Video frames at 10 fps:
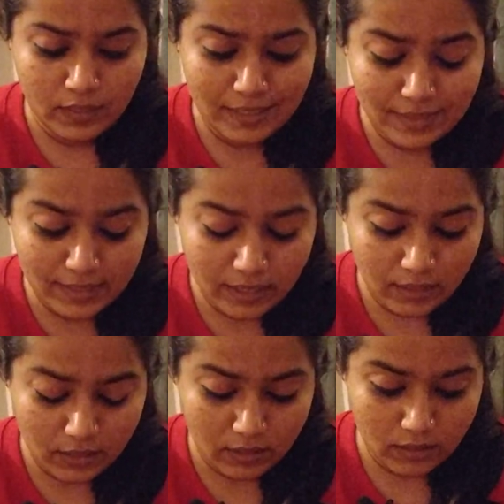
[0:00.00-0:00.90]
he's
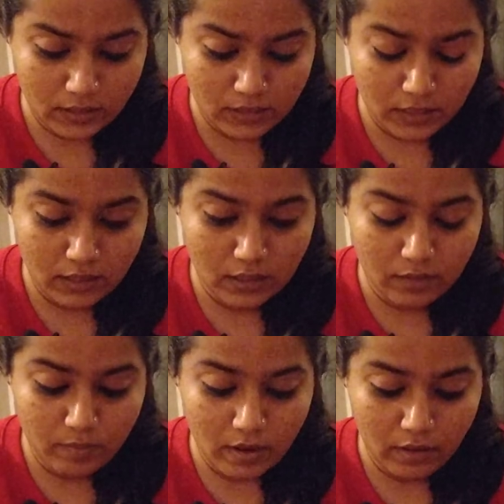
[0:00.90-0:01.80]
thinking
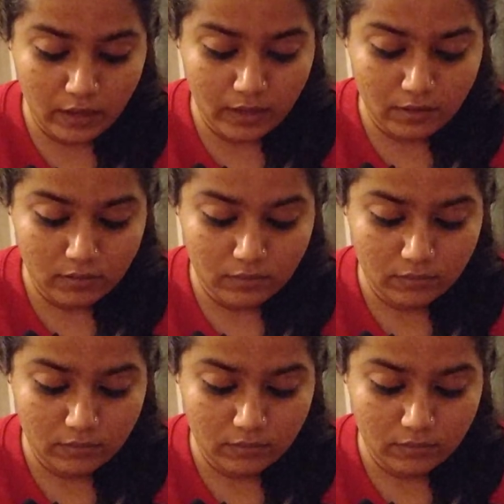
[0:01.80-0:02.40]
about like